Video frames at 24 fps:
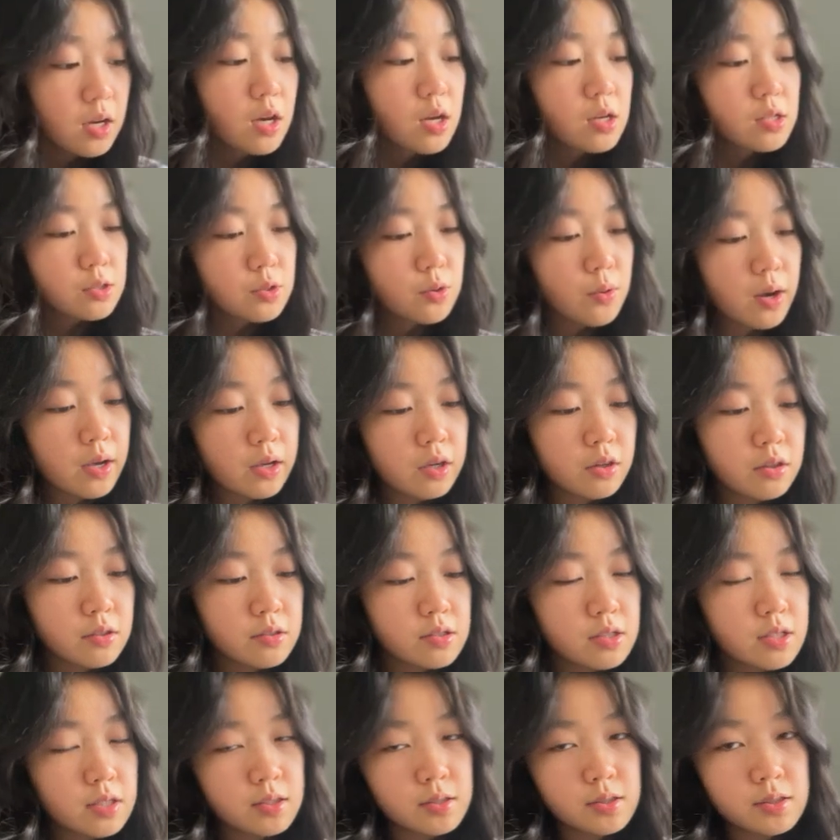So I could
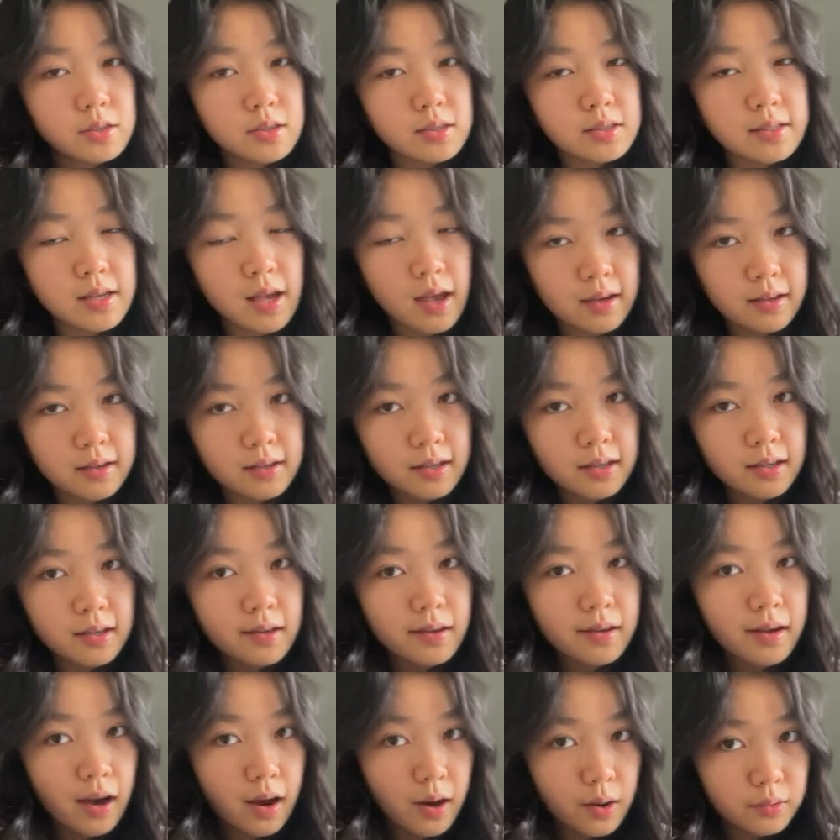just take
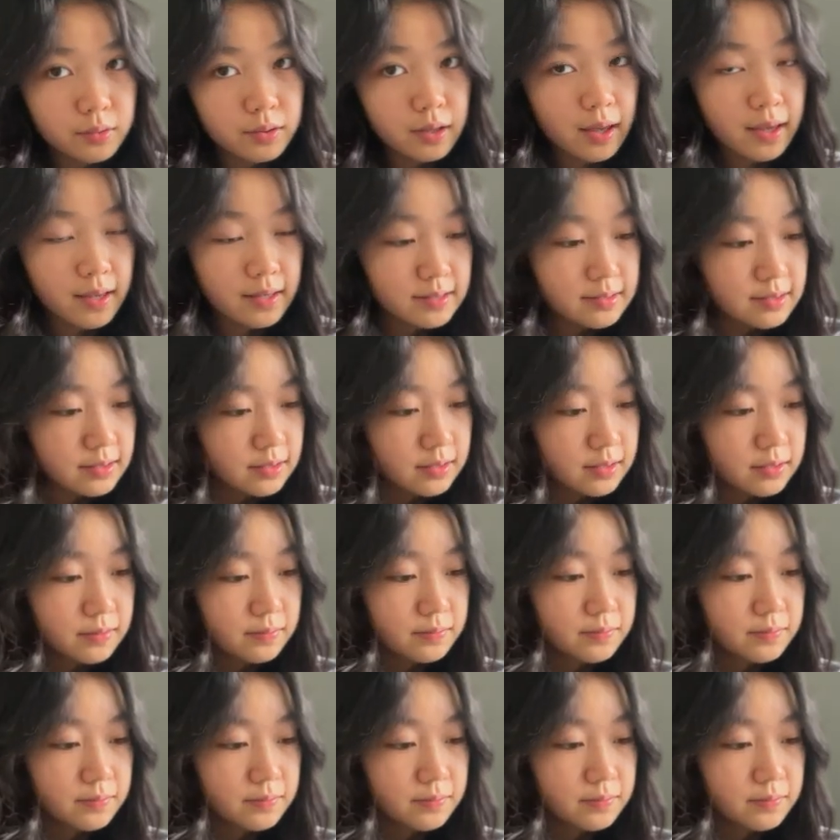out his